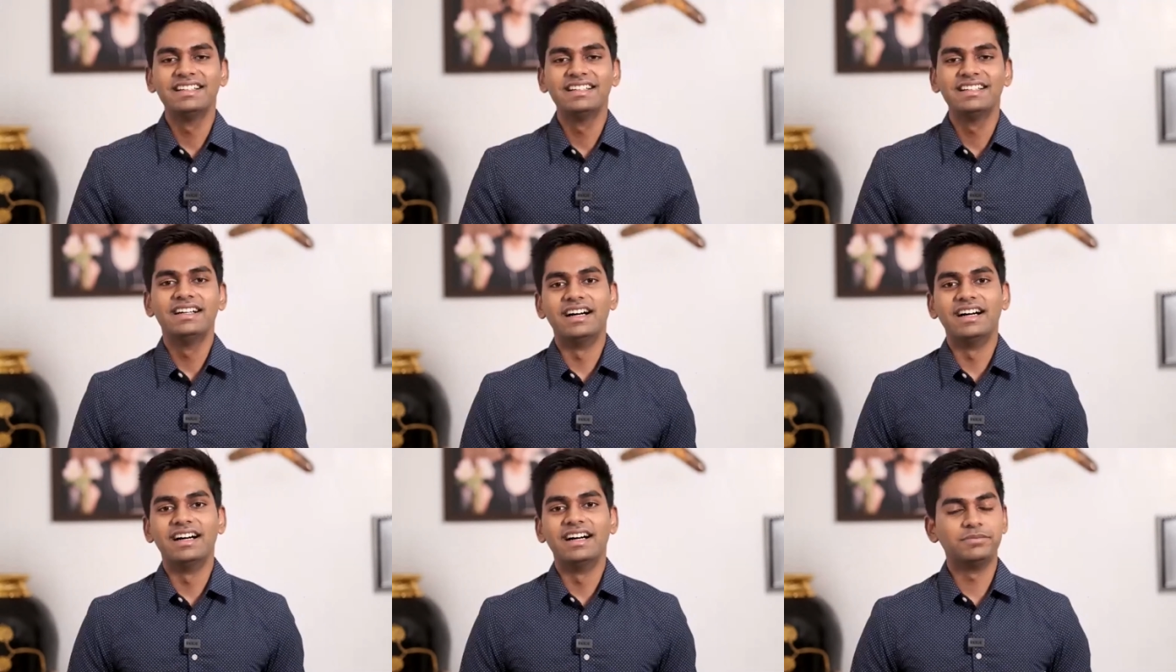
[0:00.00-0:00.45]

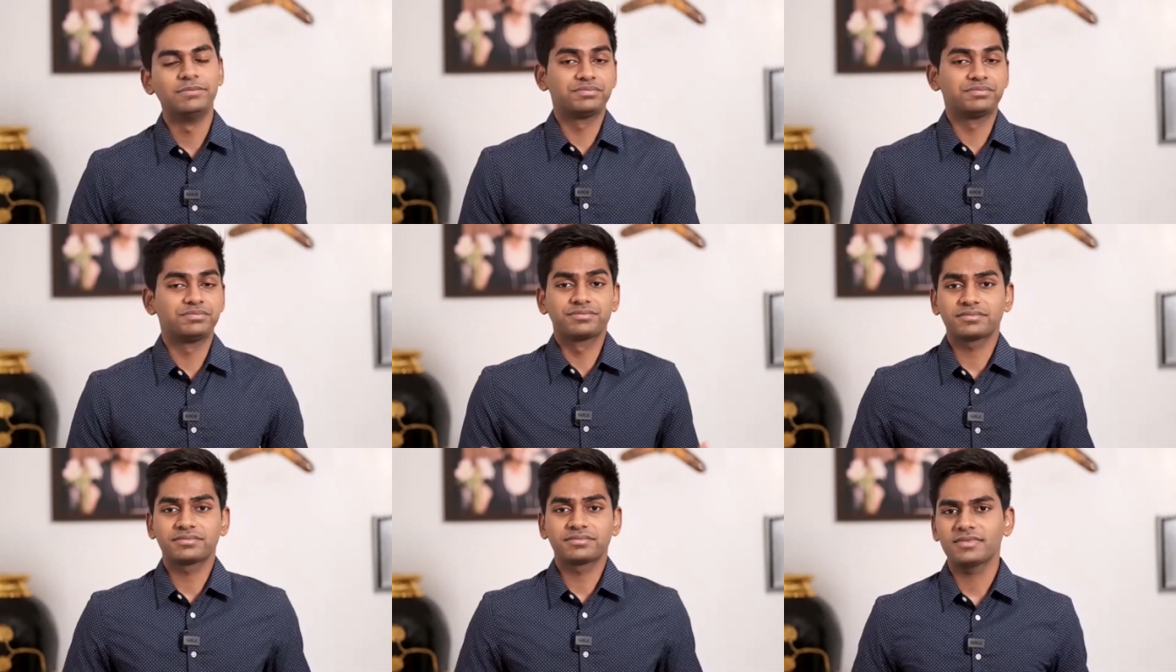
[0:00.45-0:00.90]
Uh,
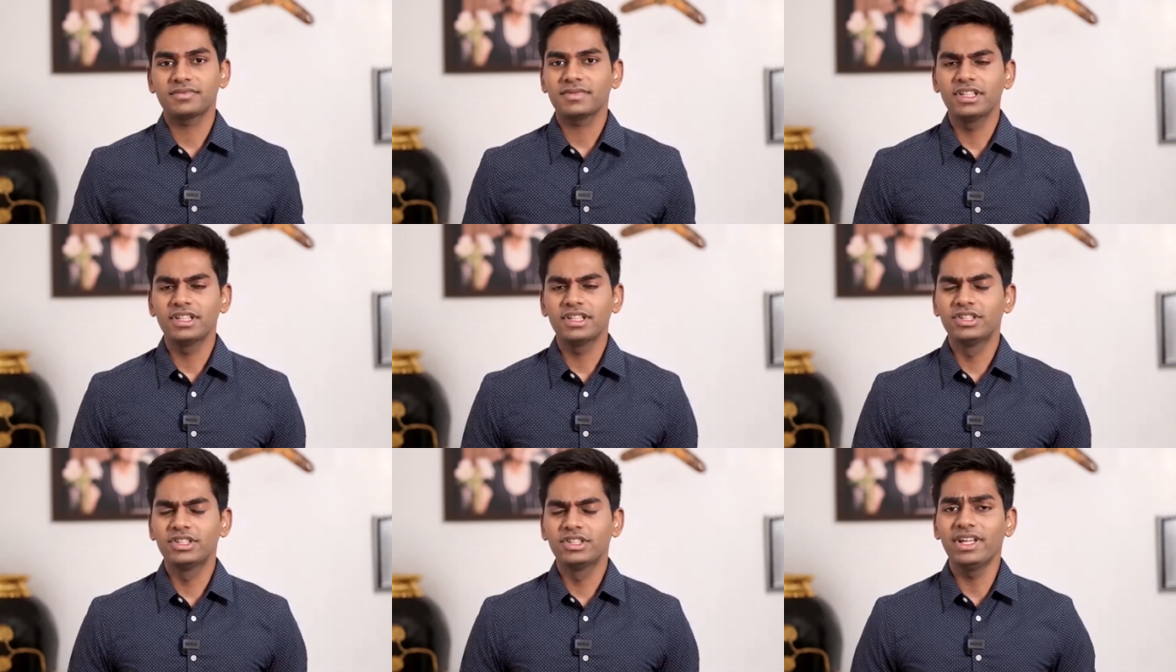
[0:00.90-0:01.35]
so,
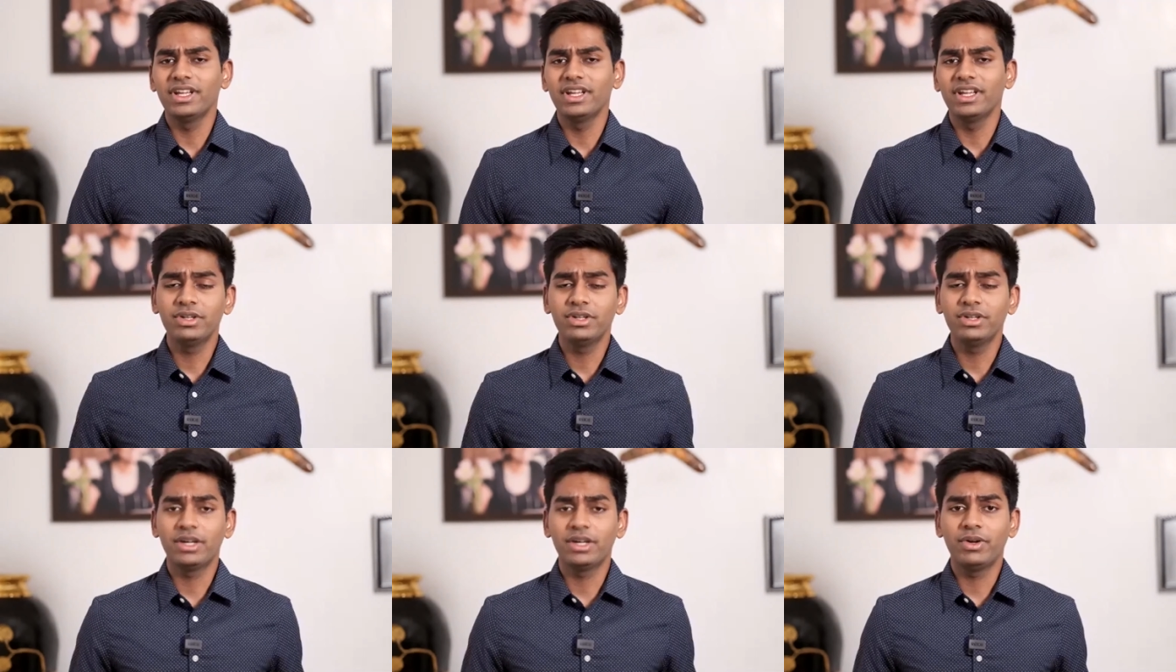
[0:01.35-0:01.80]
yeah, that was
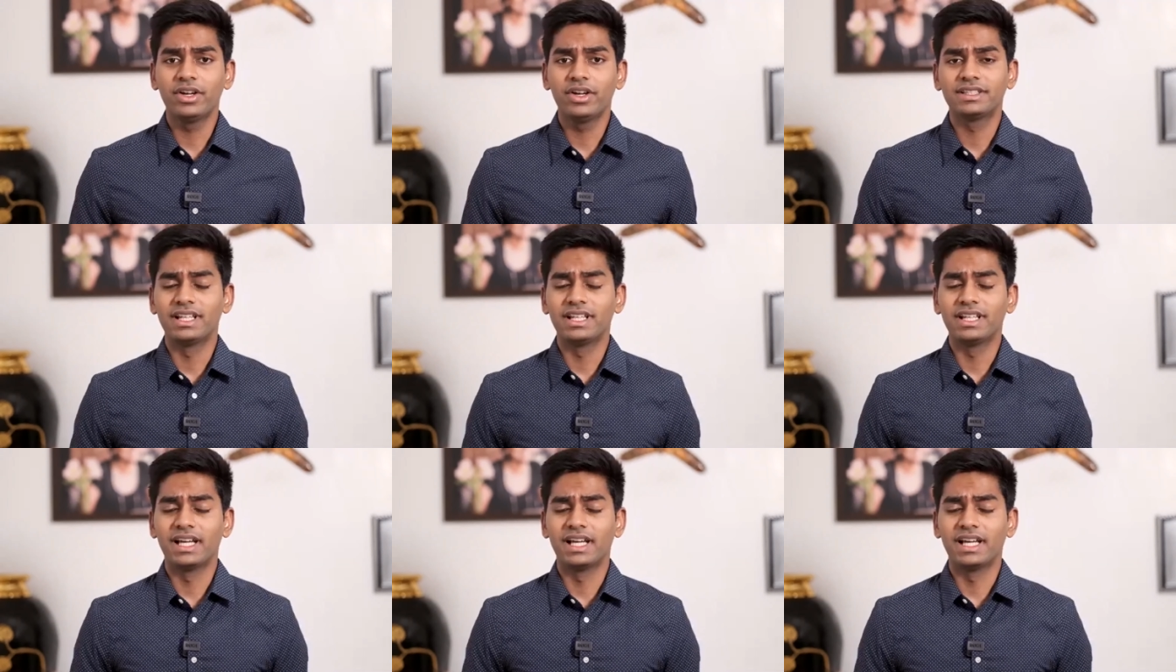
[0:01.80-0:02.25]
how I got
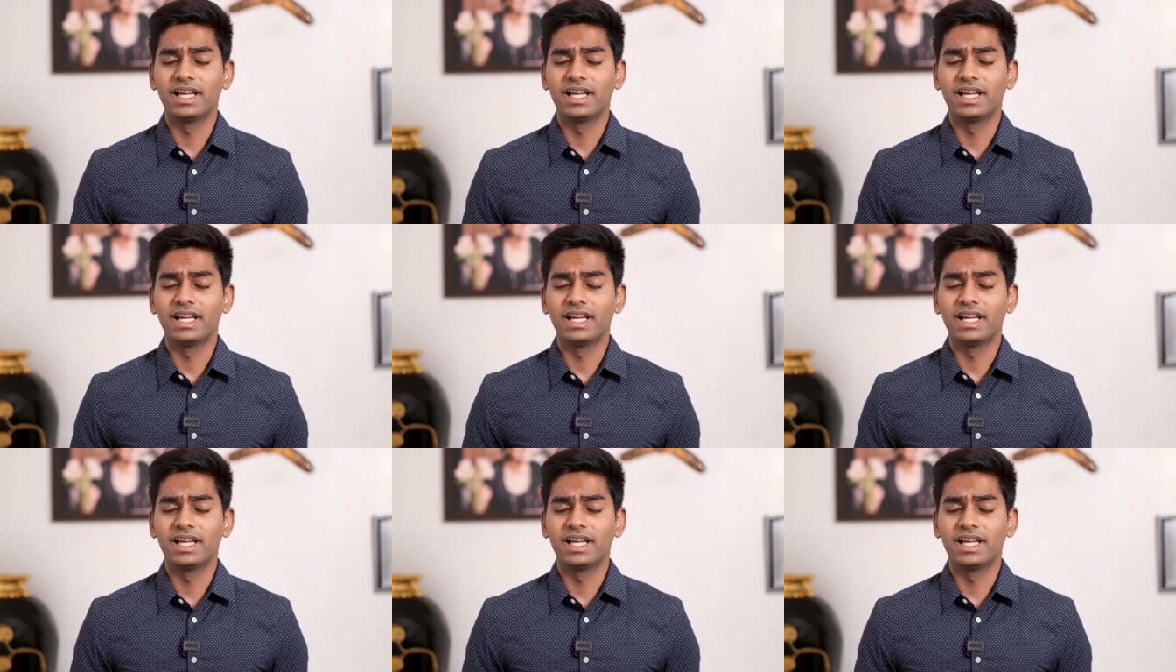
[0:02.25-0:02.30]
started.